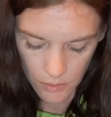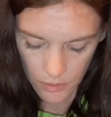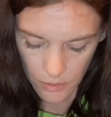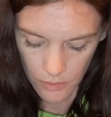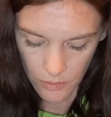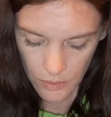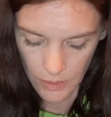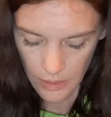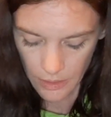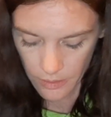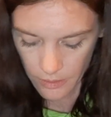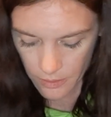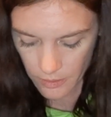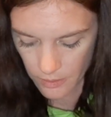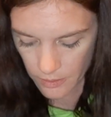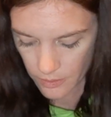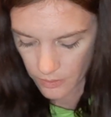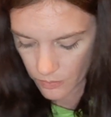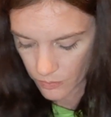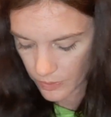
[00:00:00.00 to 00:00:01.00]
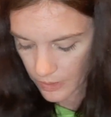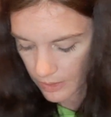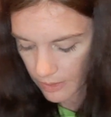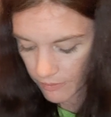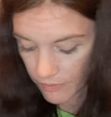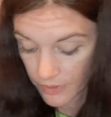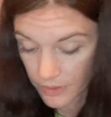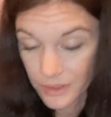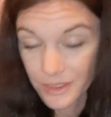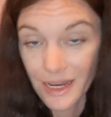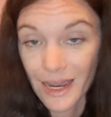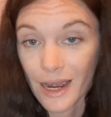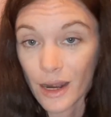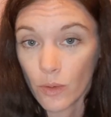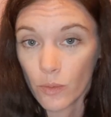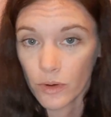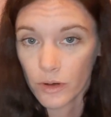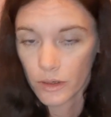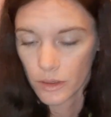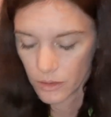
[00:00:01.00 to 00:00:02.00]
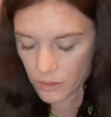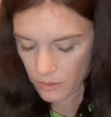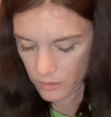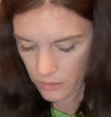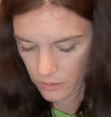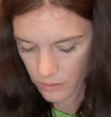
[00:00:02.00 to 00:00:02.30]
Okay. We have the Tower.